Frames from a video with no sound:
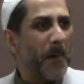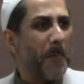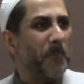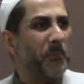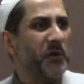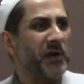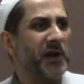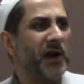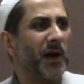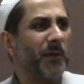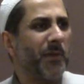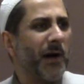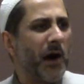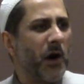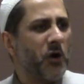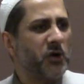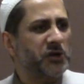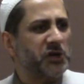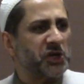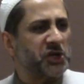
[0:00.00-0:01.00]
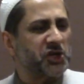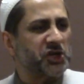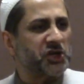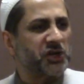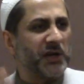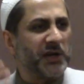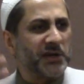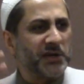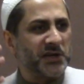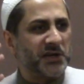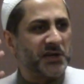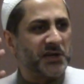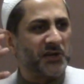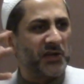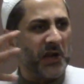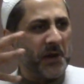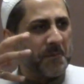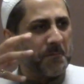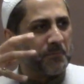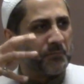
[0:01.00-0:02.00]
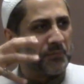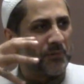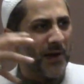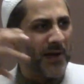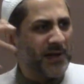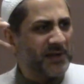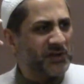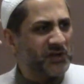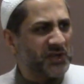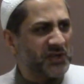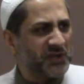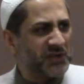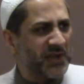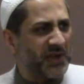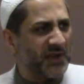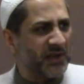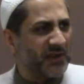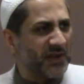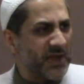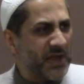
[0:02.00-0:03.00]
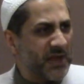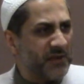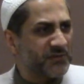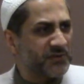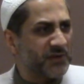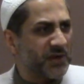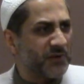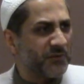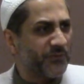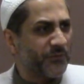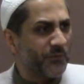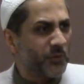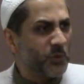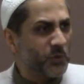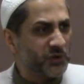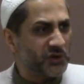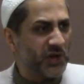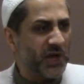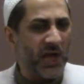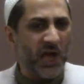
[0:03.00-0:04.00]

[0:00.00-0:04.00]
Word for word: bring about a trunk, then branches, then leaves, then fruits,